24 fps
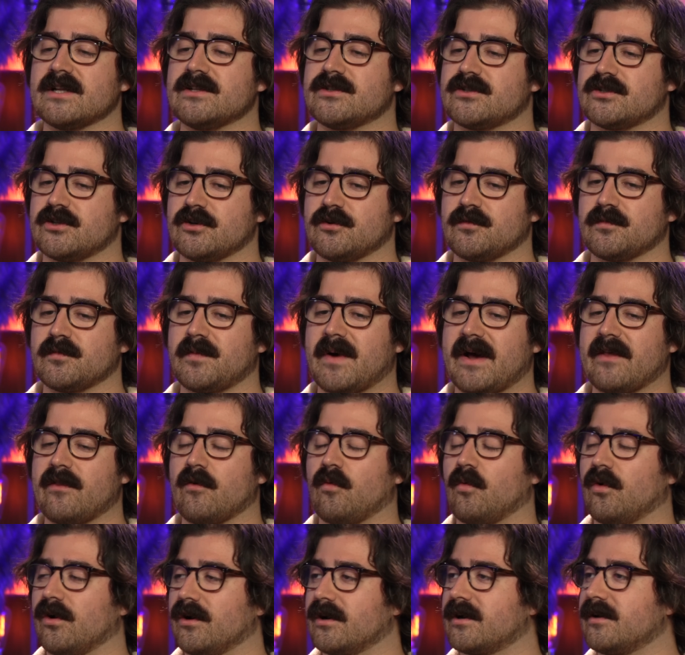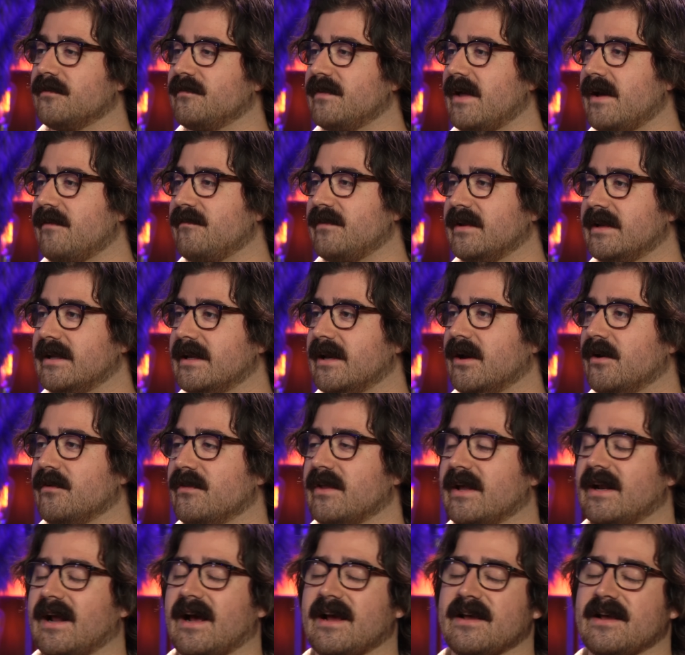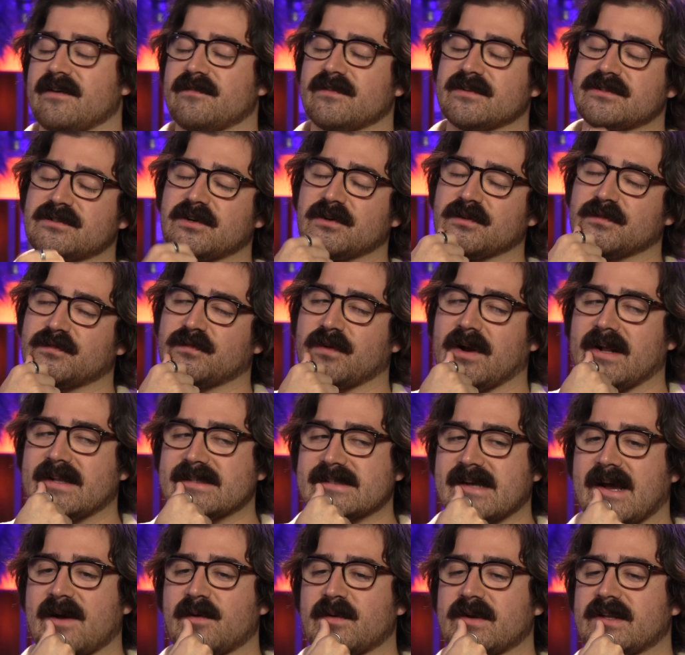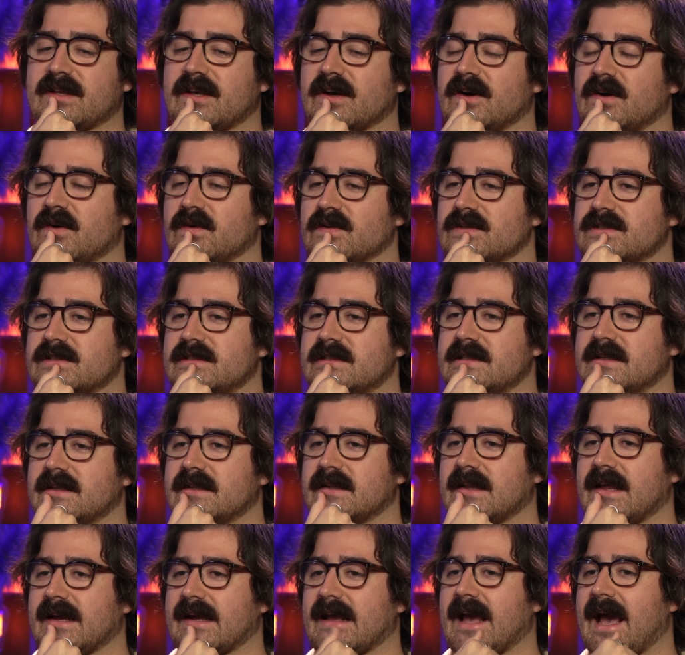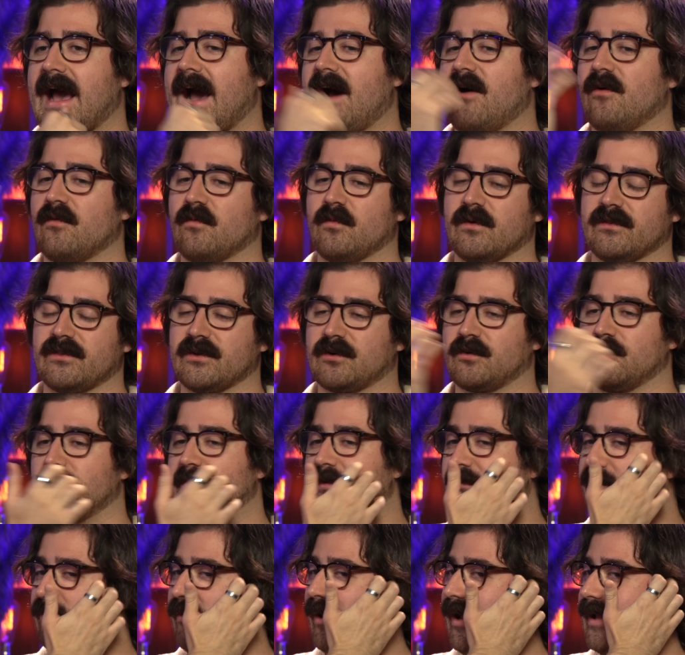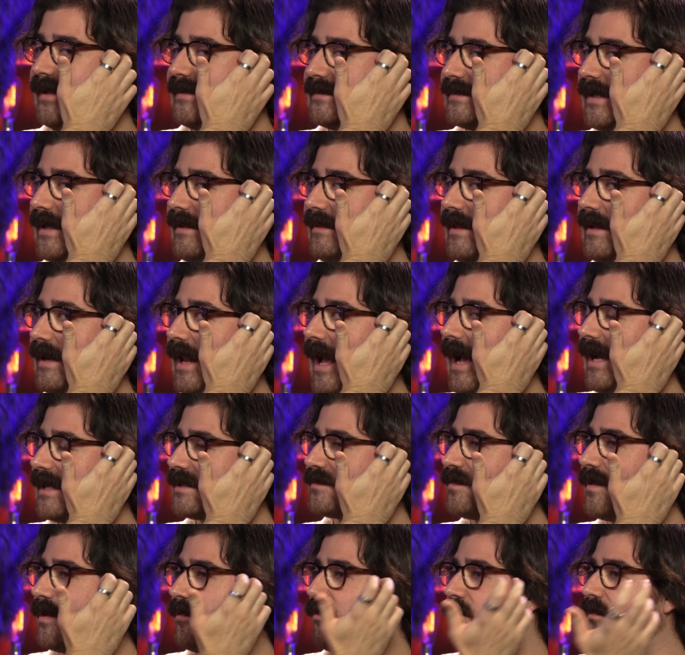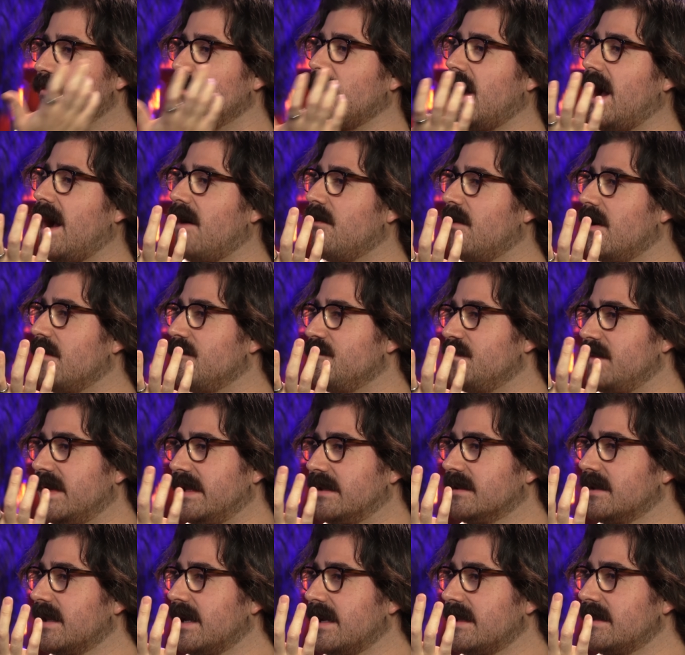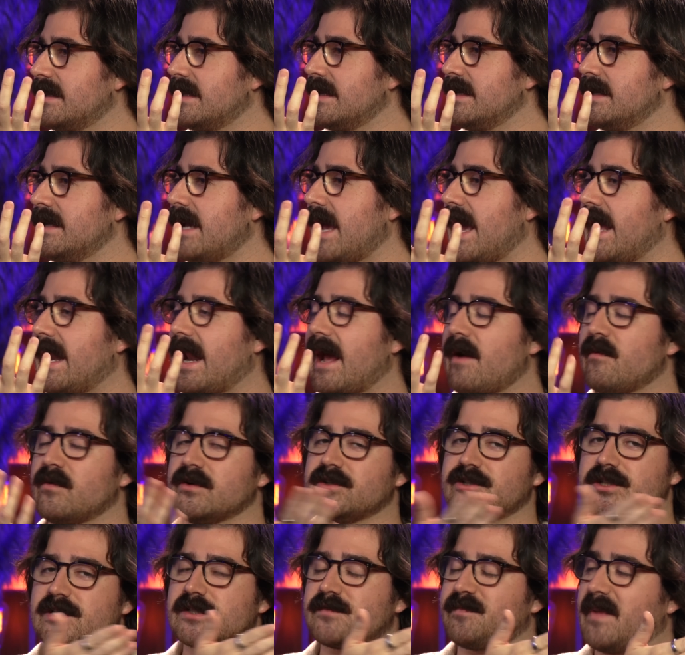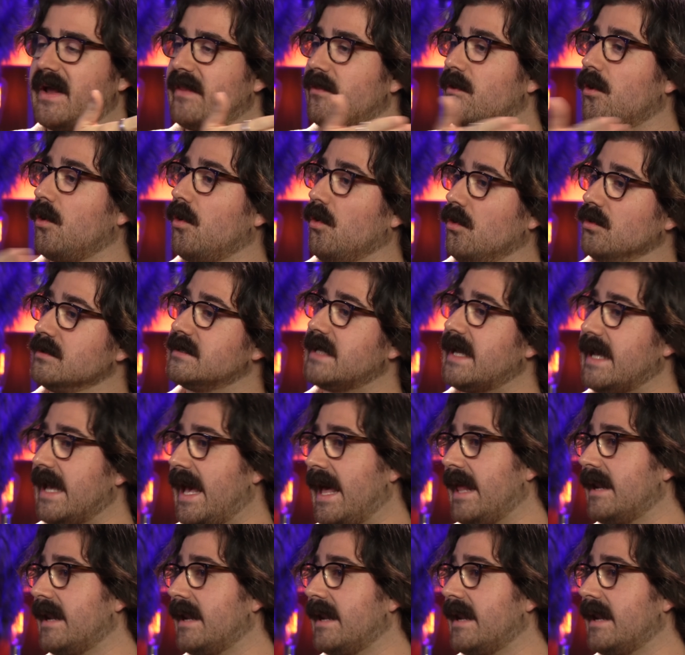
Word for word: consumed by the work of that video that I even told friends I would go like out with a group of friends and they'd ask me how I've been lately, and I would just spend the whole day